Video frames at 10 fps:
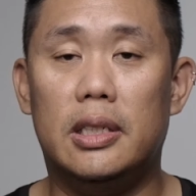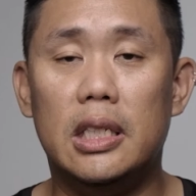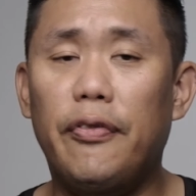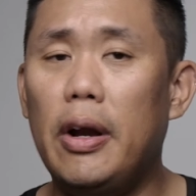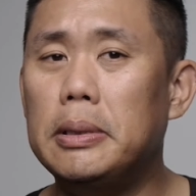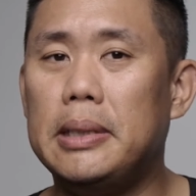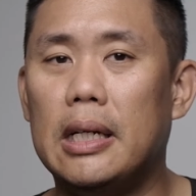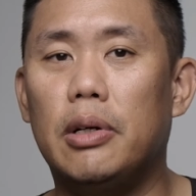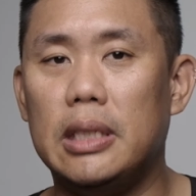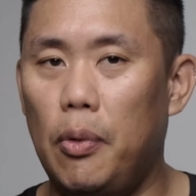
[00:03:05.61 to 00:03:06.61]
60 frames per
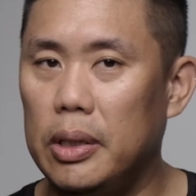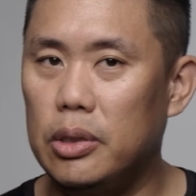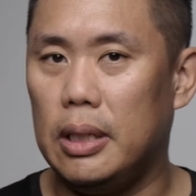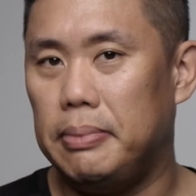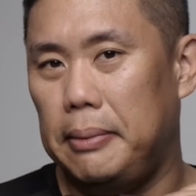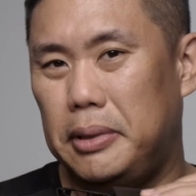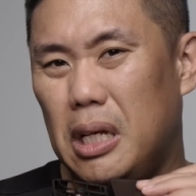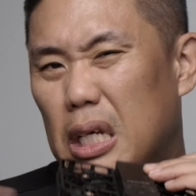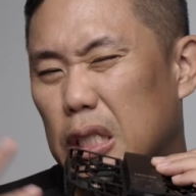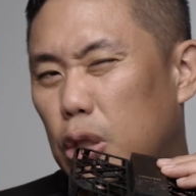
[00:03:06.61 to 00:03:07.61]
second because I want to sometimes
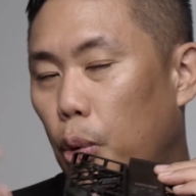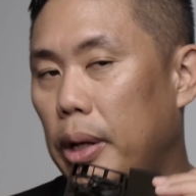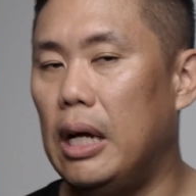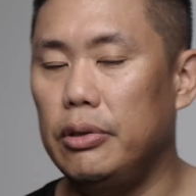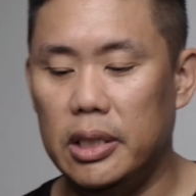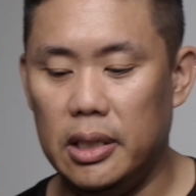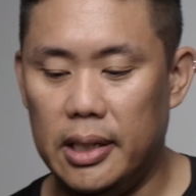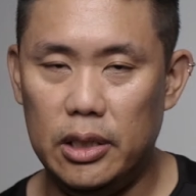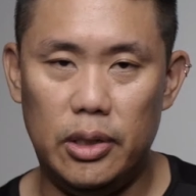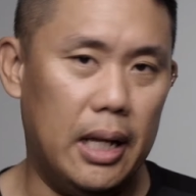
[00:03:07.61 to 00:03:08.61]
slow it down just in
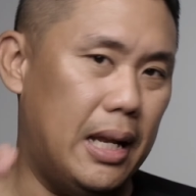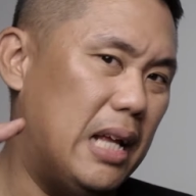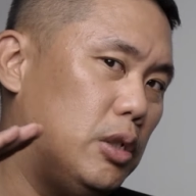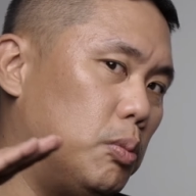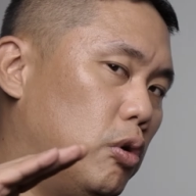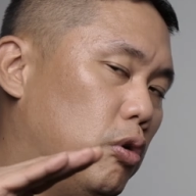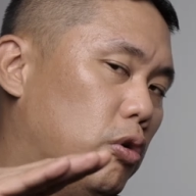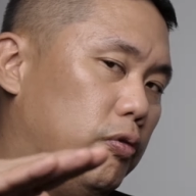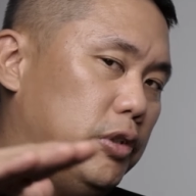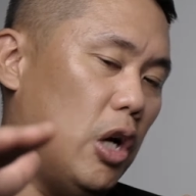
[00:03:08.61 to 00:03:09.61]
case to add that
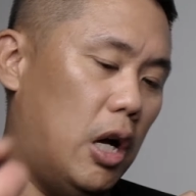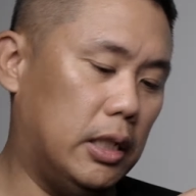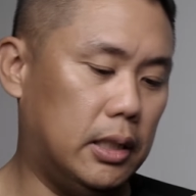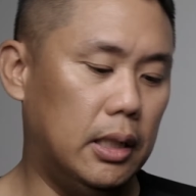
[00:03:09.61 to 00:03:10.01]
smooth shot.